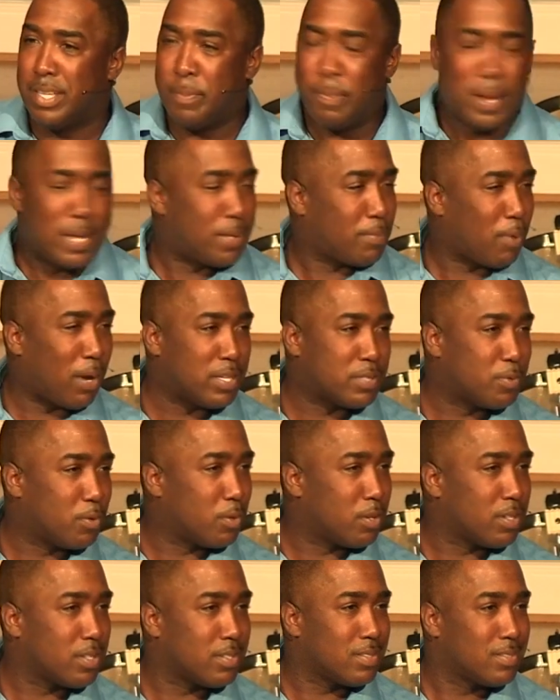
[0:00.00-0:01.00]
He paid the price
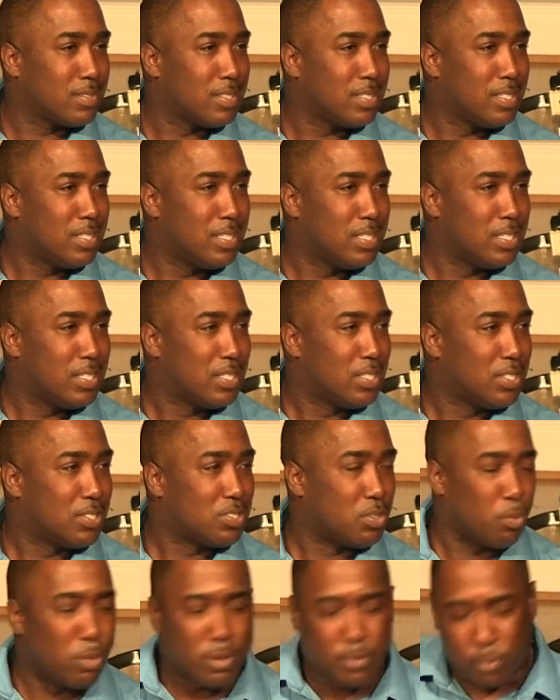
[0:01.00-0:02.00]
for it.
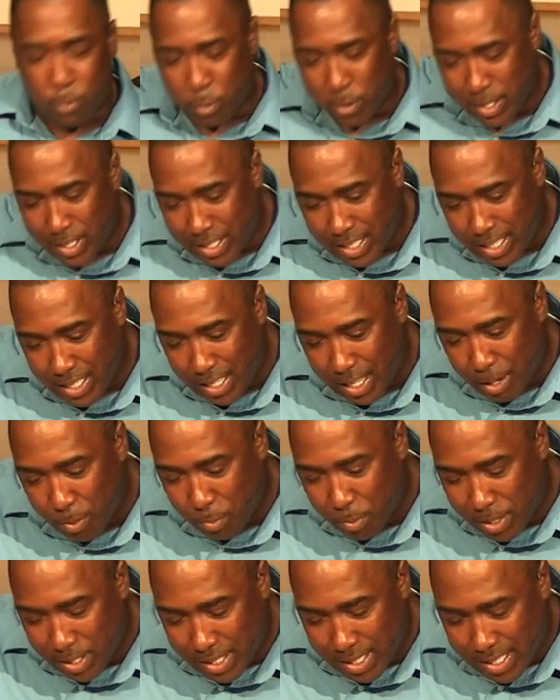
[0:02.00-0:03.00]
So we freely
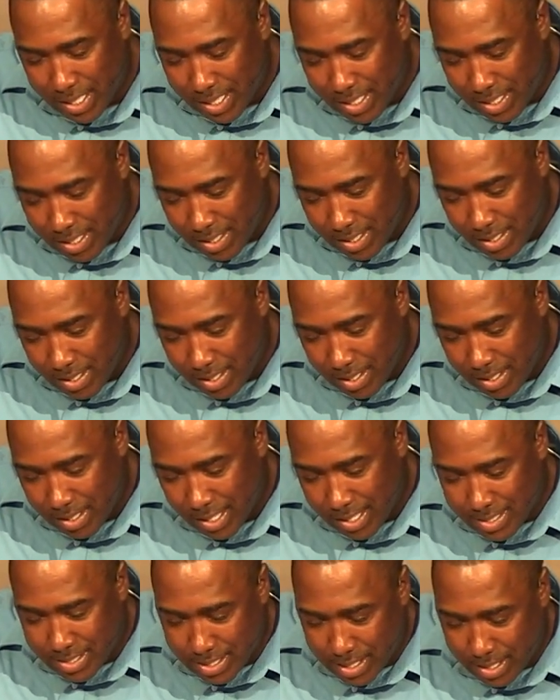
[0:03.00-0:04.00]
and willingly
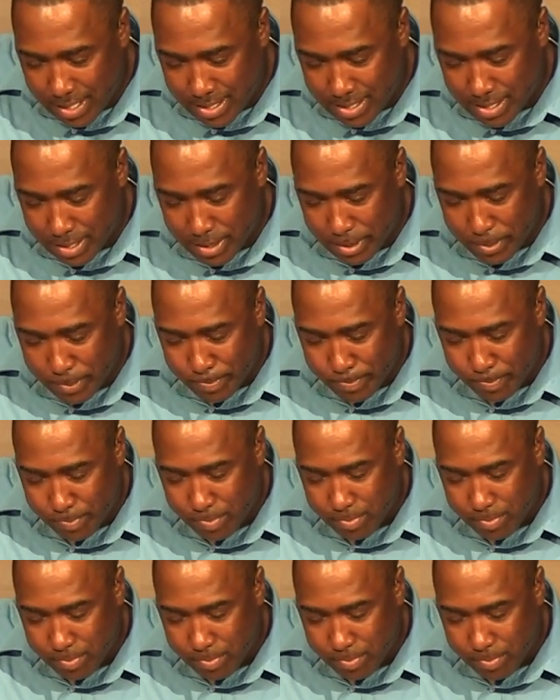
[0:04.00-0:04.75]
extend it to them.